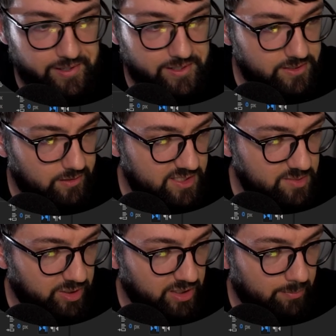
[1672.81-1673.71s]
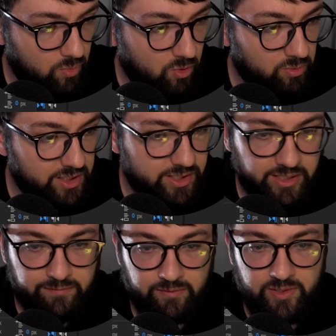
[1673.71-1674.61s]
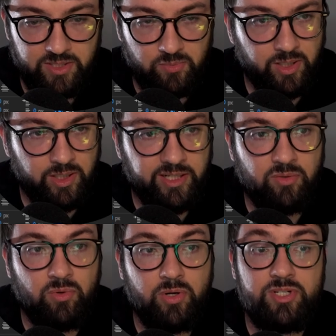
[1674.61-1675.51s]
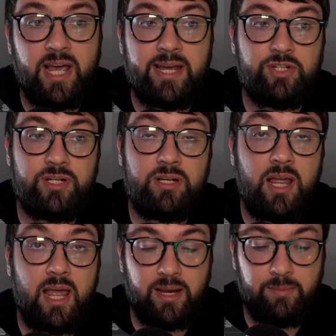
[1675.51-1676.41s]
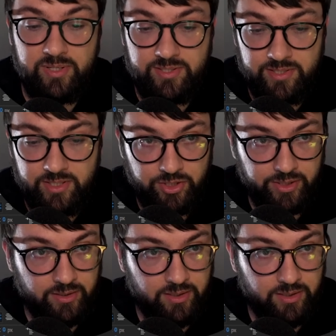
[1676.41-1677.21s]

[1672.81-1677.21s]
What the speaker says: So let's bring up what we're going to need for this. We're going to need rotation and position.